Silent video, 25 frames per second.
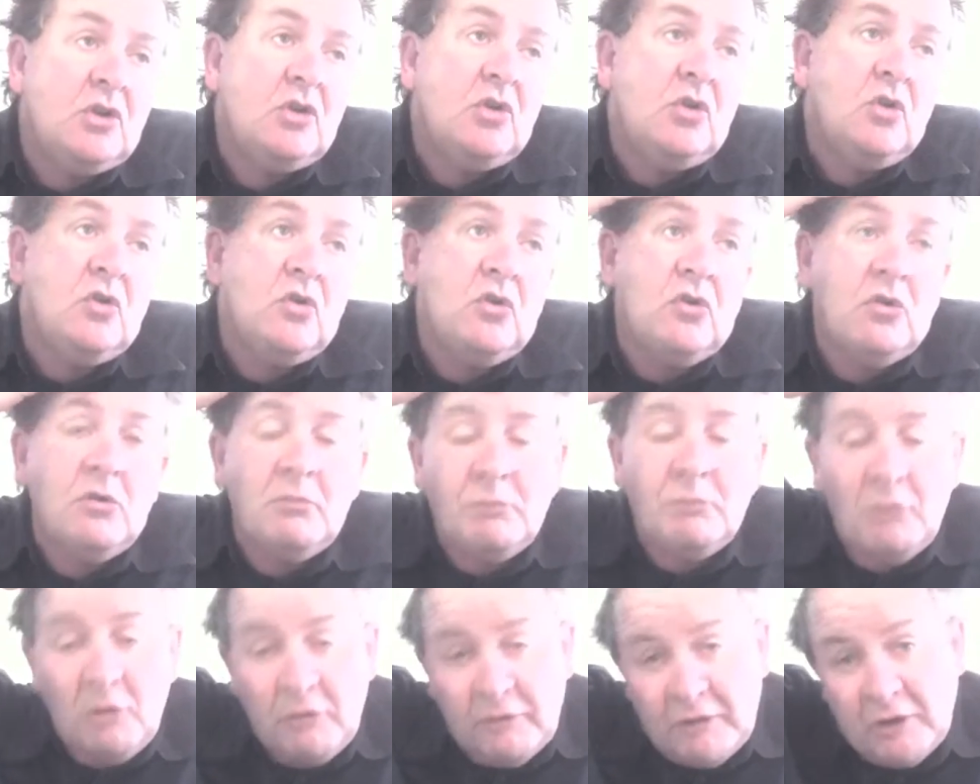you're
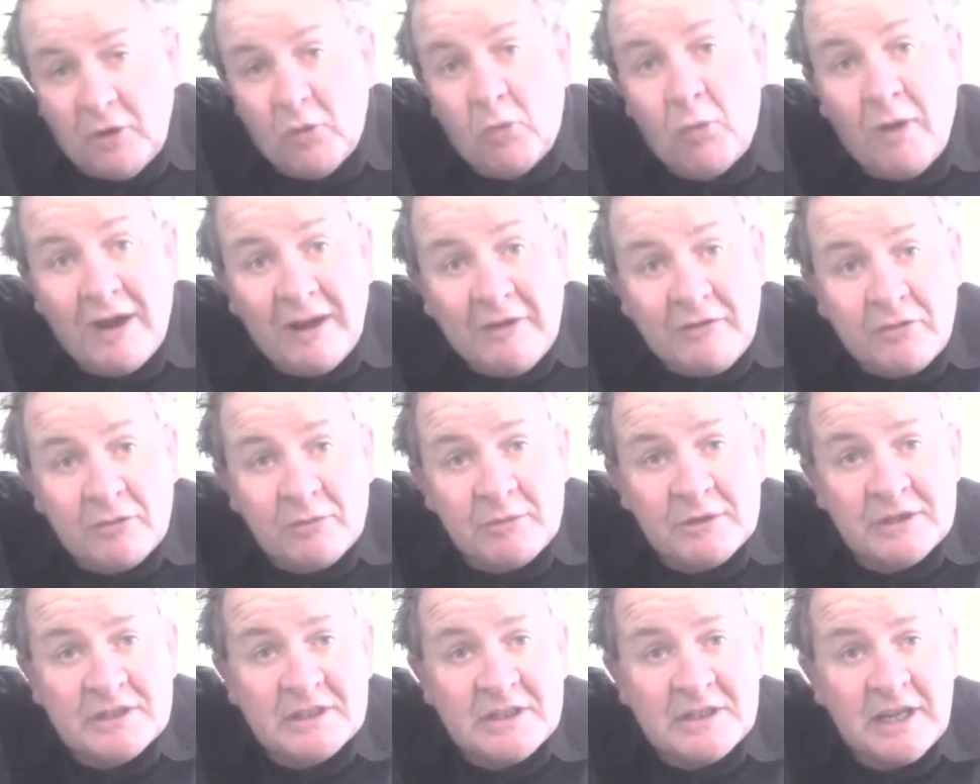moving away
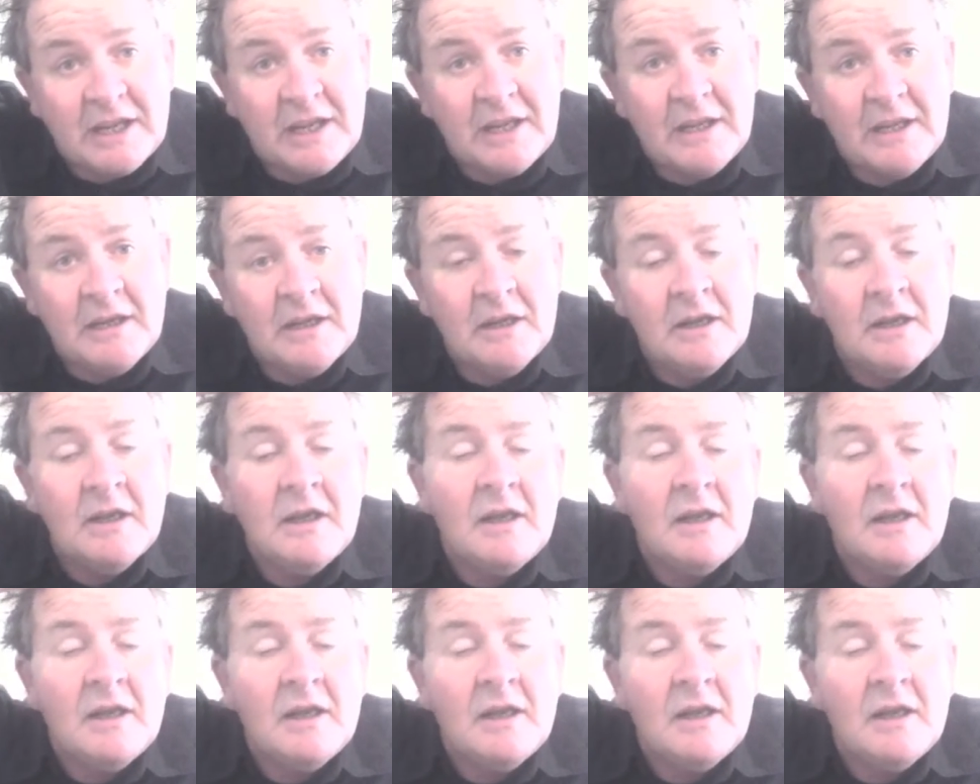from the sea,